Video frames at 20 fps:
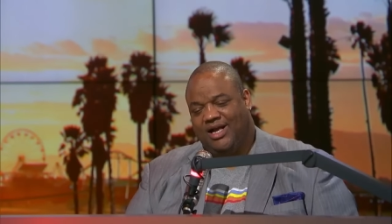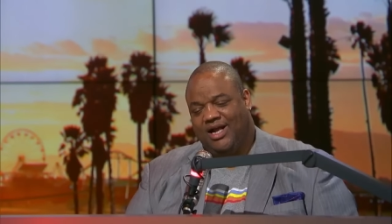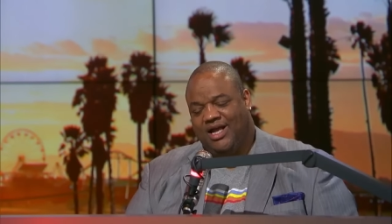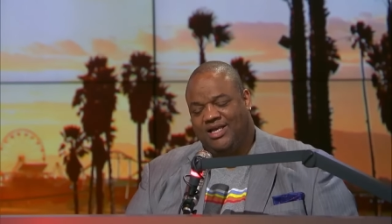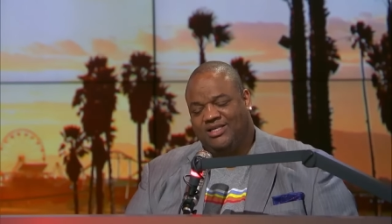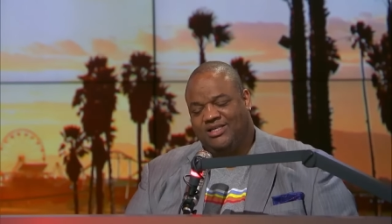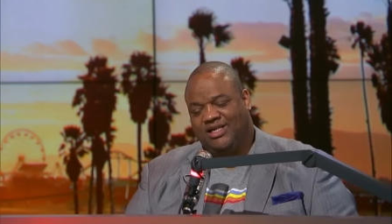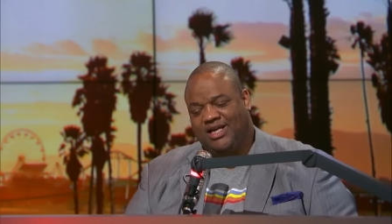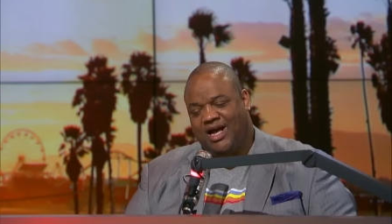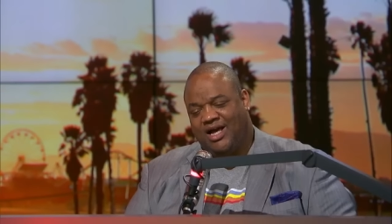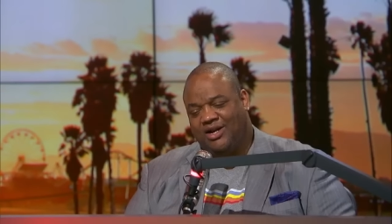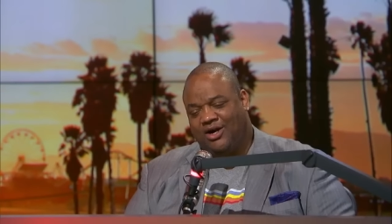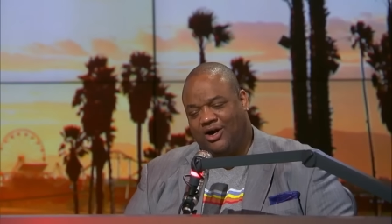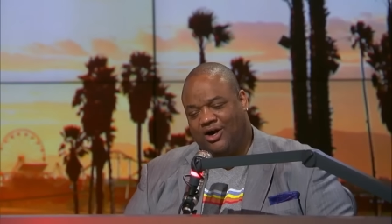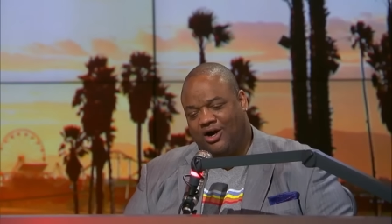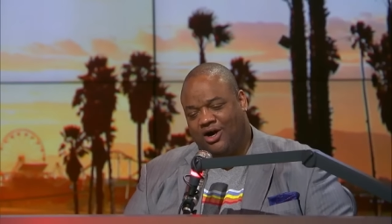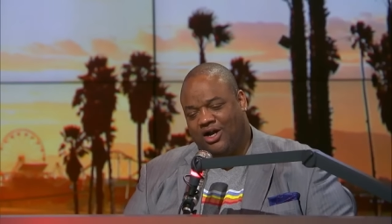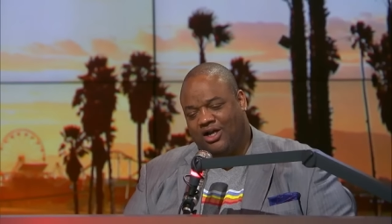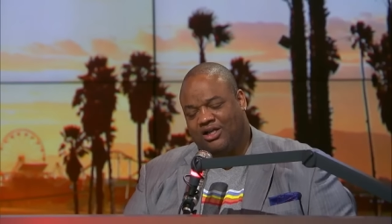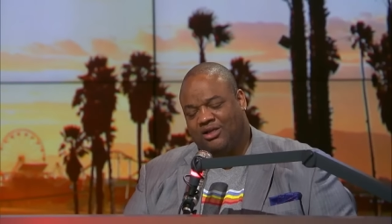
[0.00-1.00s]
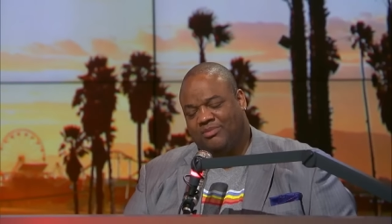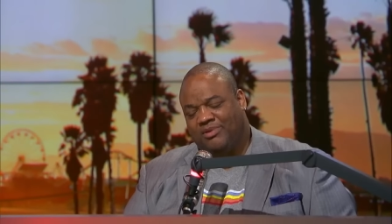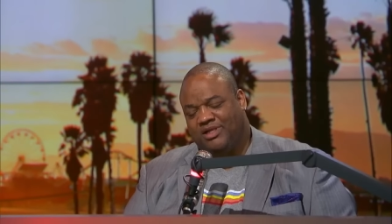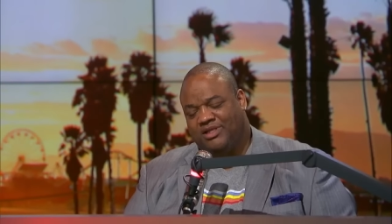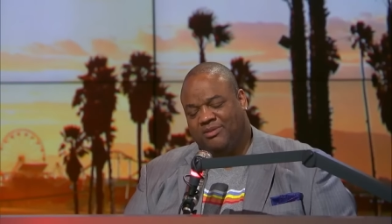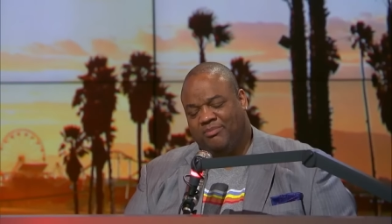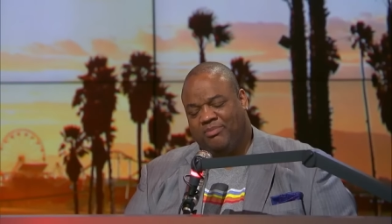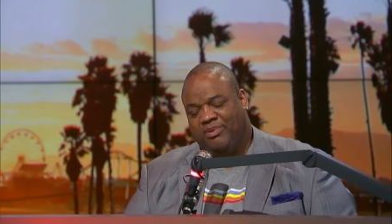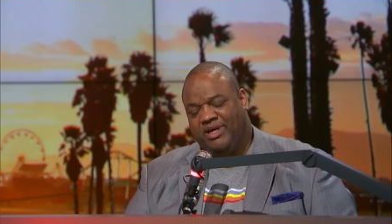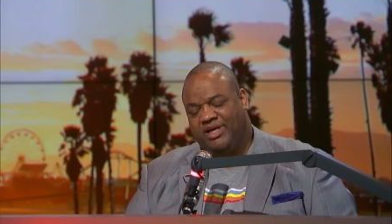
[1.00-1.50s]
and you got arguably
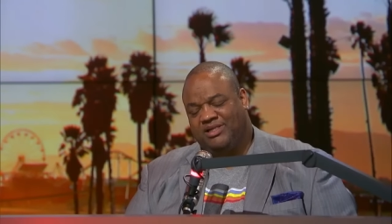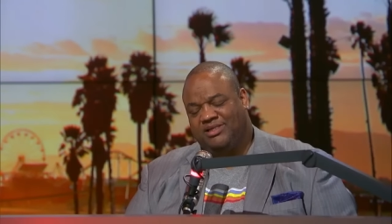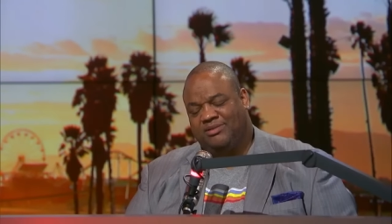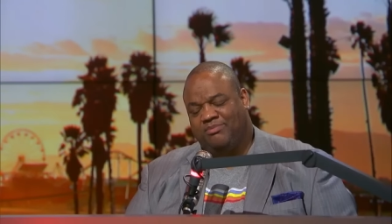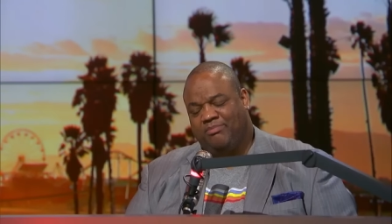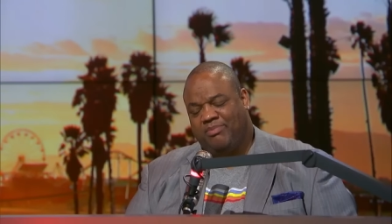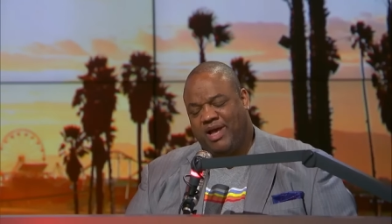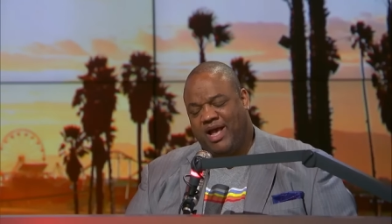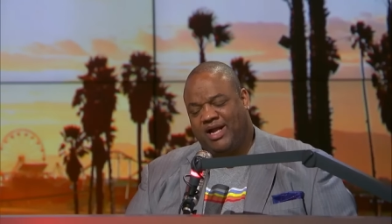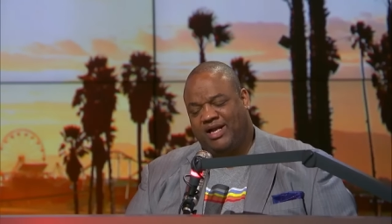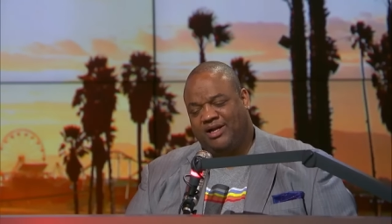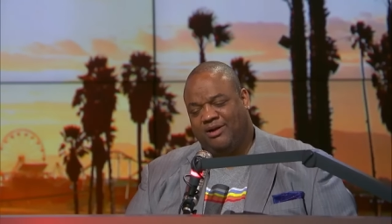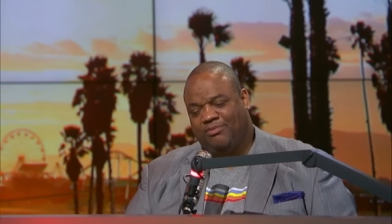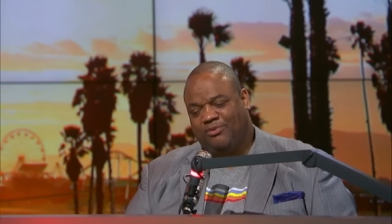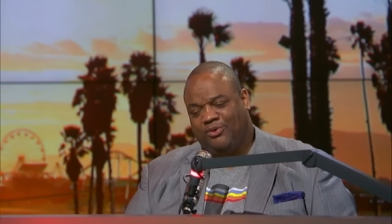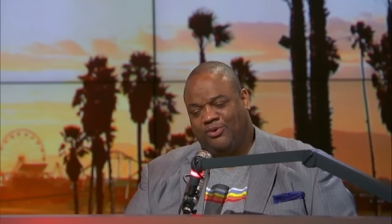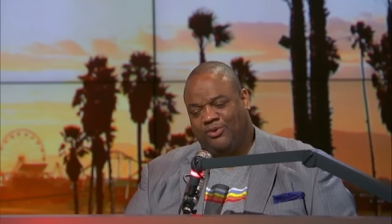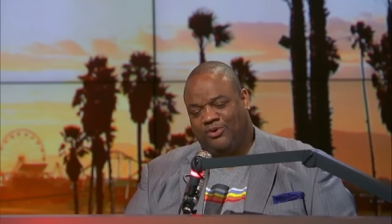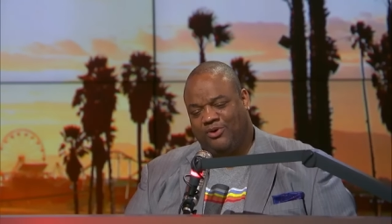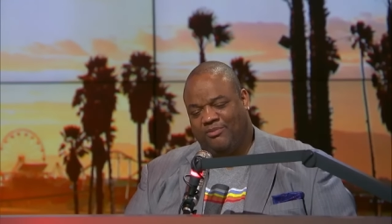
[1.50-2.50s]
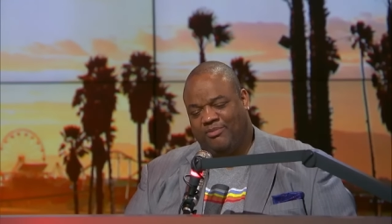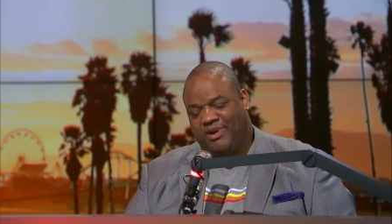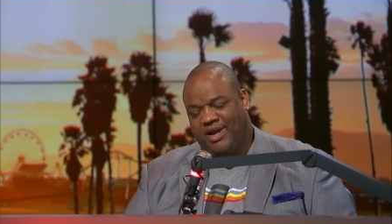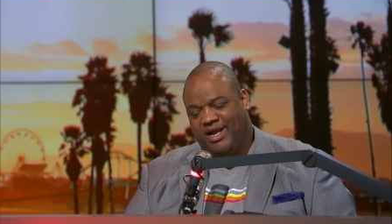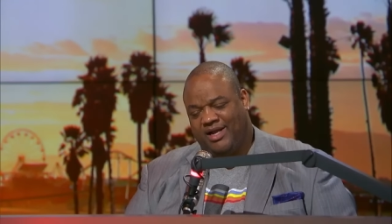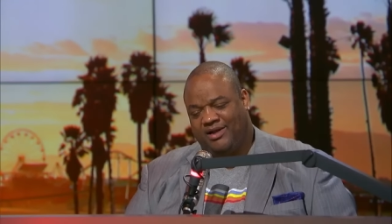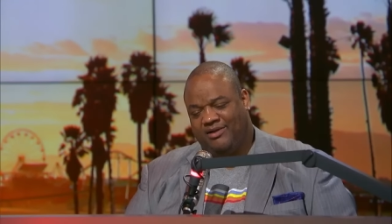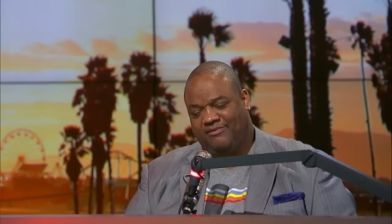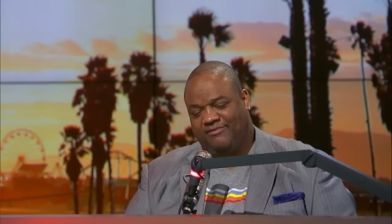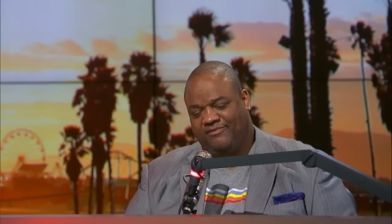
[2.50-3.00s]
the best backup
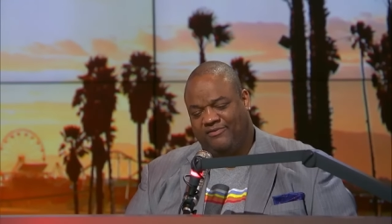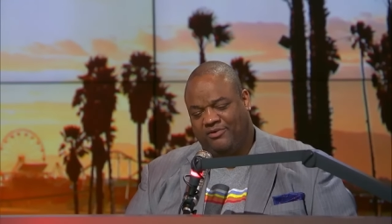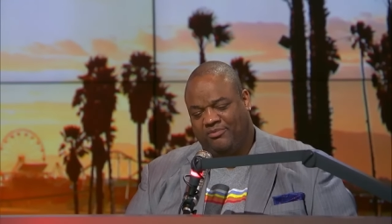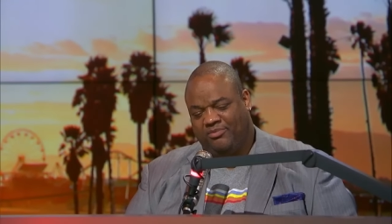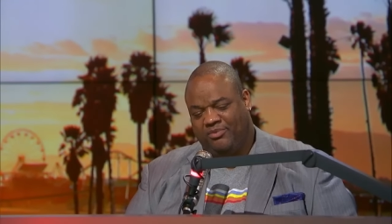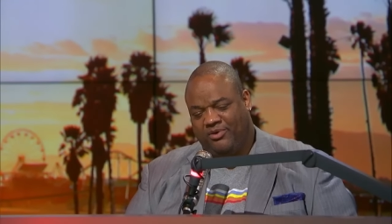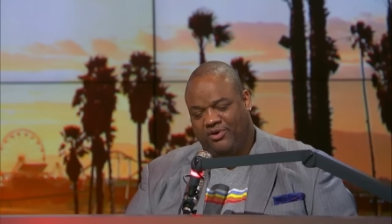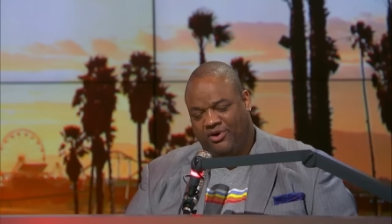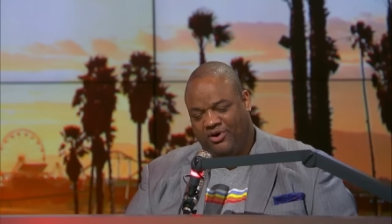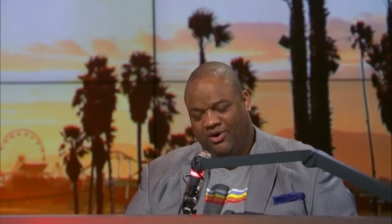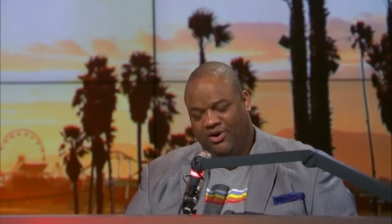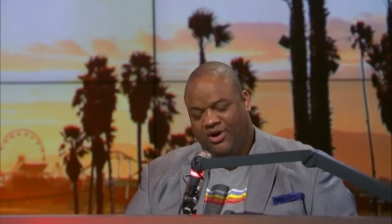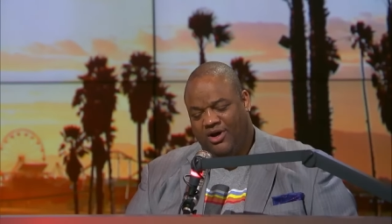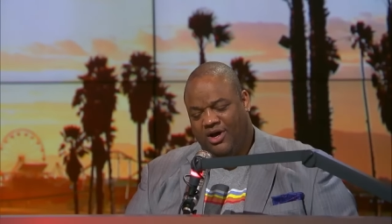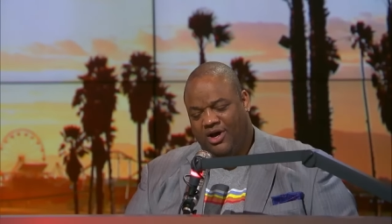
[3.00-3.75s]
quarterback in football.